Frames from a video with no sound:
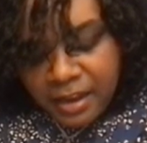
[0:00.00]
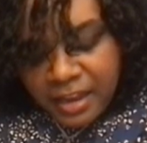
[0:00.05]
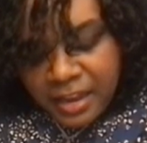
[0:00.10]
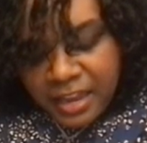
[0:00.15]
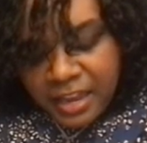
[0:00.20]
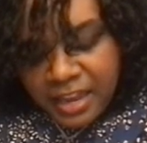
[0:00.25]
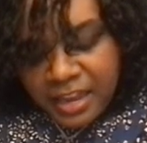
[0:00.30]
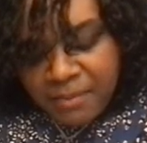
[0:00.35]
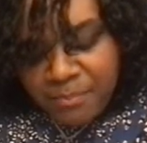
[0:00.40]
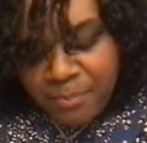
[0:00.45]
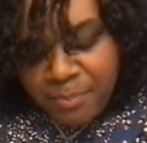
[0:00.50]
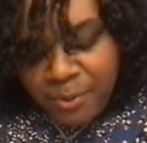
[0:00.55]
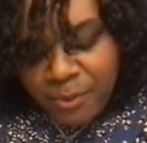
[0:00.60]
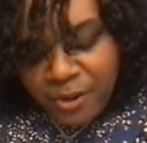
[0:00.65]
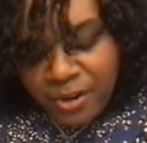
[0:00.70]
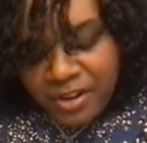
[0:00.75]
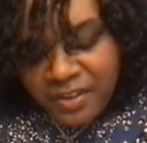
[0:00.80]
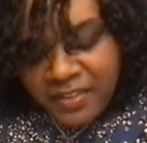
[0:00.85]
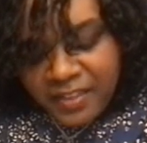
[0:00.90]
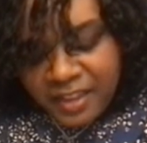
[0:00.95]

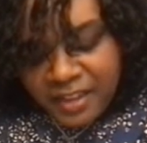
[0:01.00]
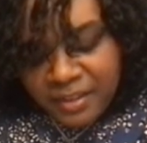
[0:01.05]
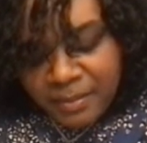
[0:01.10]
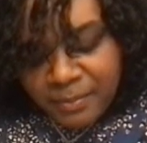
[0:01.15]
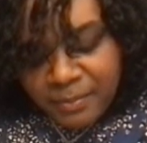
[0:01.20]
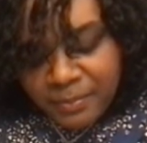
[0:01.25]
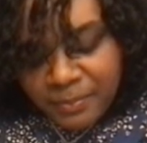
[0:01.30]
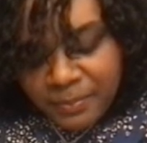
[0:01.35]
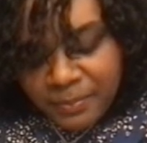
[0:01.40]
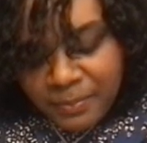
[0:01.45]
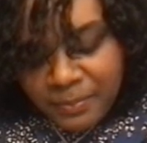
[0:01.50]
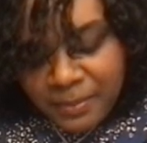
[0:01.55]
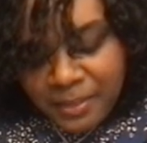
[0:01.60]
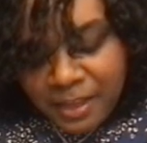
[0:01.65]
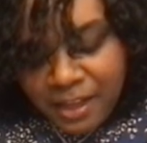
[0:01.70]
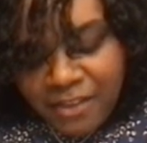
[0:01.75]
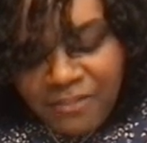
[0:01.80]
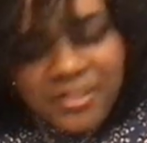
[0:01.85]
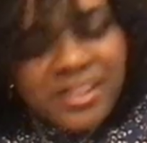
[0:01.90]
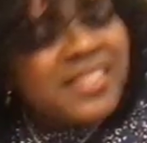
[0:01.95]
important thing,
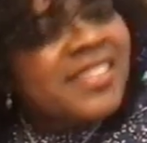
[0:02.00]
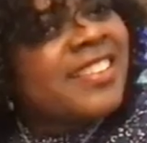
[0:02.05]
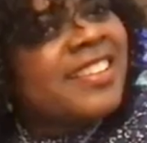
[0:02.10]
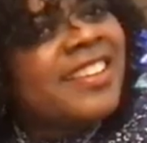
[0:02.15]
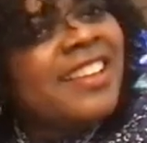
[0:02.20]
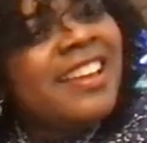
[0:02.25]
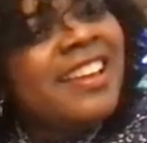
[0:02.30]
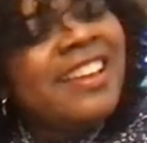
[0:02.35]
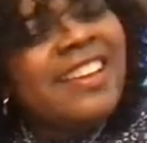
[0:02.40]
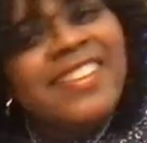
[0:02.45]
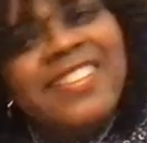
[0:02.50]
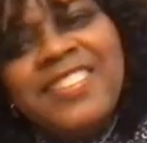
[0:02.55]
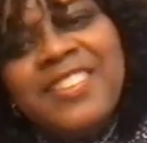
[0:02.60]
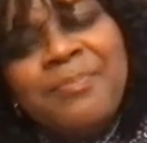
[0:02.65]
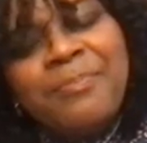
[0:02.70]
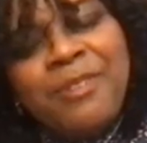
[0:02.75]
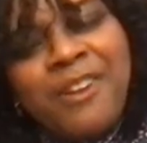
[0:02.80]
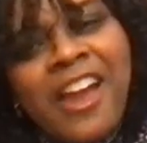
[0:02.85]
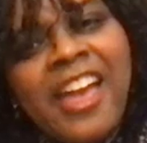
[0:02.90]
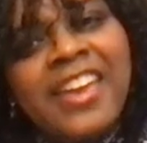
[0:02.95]
obviously, is
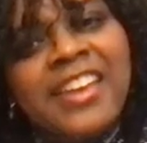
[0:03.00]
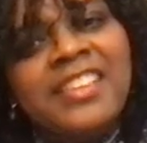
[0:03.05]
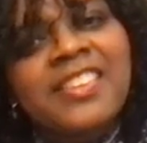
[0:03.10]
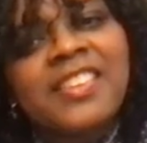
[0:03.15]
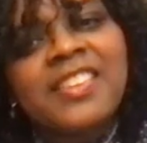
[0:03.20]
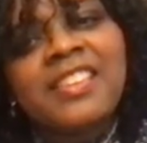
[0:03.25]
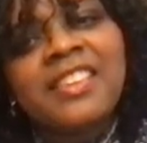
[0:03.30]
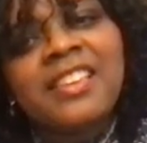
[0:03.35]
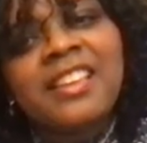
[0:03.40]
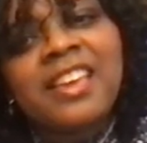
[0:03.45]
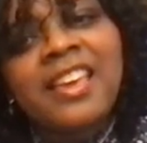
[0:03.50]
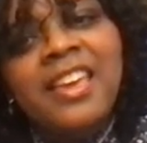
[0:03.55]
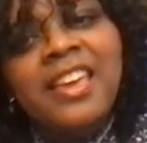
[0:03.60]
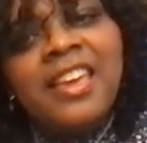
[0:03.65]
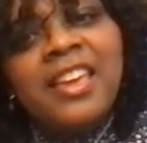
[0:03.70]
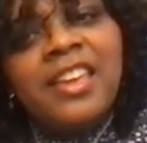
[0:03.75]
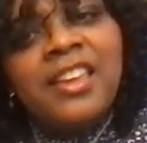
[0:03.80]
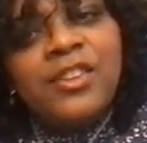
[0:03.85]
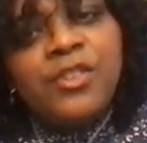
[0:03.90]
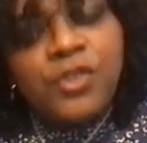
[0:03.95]
price.
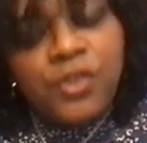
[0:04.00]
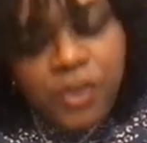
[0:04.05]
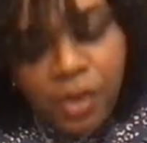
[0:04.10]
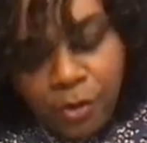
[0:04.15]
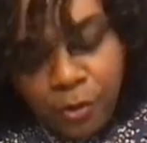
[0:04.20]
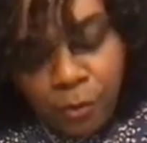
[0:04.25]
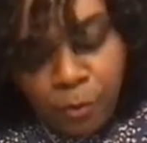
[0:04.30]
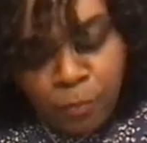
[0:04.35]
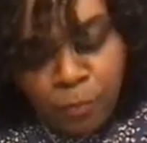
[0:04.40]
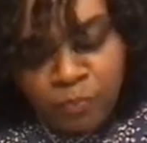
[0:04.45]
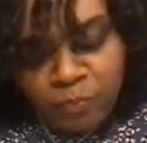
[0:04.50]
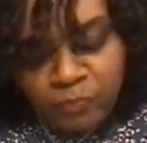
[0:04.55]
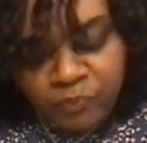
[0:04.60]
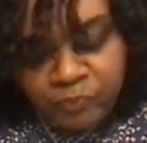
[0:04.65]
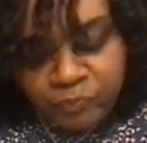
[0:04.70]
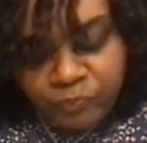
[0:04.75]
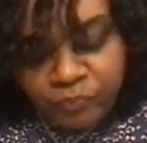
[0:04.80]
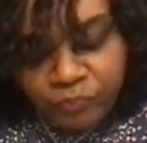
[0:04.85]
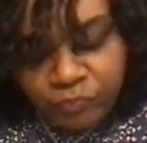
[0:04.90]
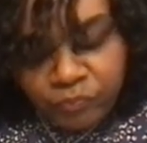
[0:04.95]
So,
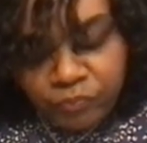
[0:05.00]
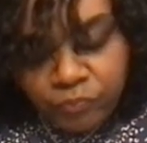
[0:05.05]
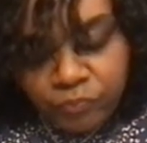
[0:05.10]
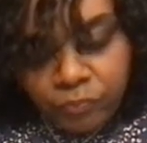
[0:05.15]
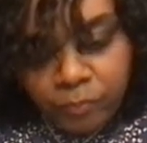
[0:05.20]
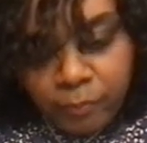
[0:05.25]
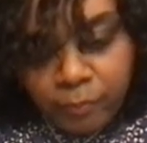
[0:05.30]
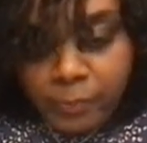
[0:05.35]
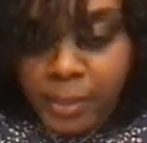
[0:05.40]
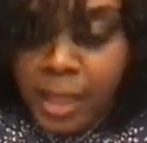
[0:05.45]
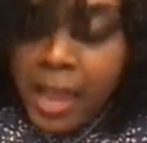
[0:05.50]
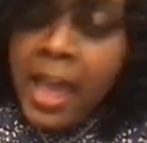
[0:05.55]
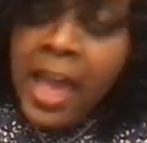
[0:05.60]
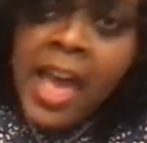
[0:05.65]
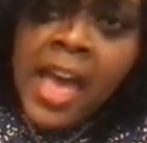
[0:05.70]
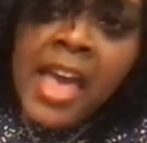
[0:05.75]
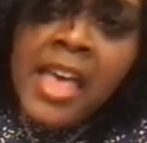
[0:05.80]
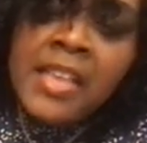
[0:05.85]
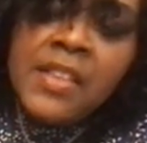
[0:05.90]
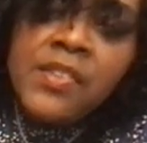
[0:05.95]

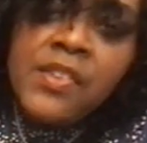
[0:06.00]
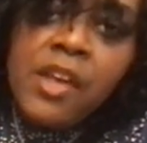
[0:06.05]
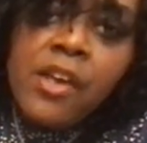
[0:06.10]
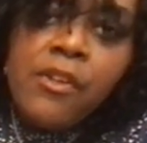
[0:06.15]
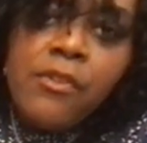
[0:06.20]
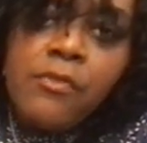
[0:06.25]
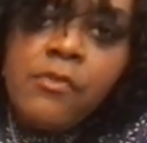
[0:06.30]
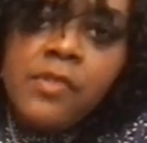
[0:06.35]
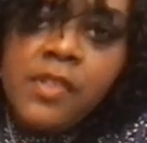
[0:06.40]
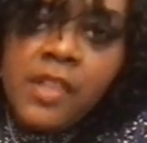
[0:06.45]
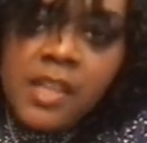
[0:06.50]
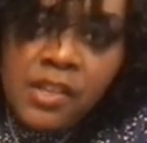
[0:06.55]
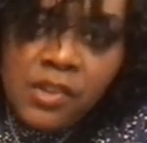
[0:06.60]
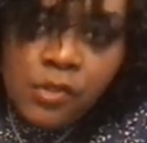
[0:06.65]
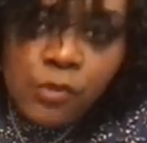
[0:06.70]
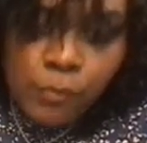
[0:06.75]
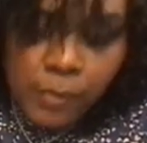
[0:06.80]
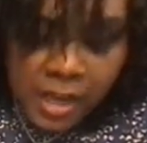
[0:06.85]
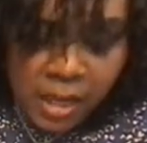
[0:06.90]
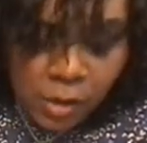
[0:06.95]
as of this
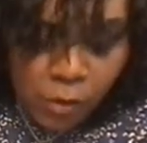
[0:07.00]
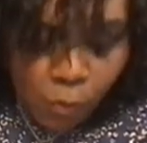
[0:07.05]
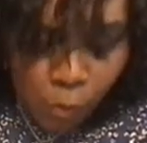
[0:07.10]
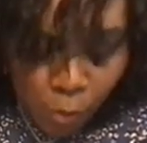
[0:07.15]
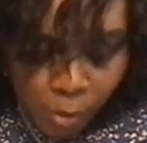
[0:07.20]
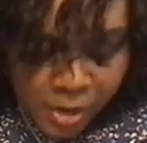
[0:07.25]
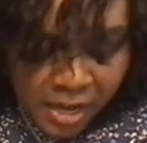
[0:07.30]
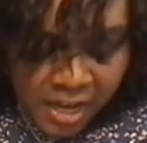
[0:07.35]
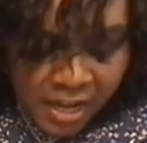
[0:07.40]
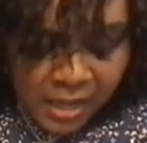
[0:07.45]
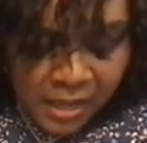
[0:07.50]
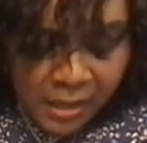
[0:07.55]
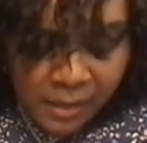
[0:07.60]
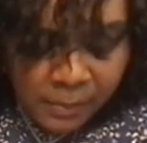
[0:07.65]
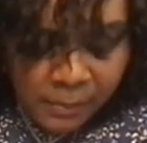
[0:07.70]
recording,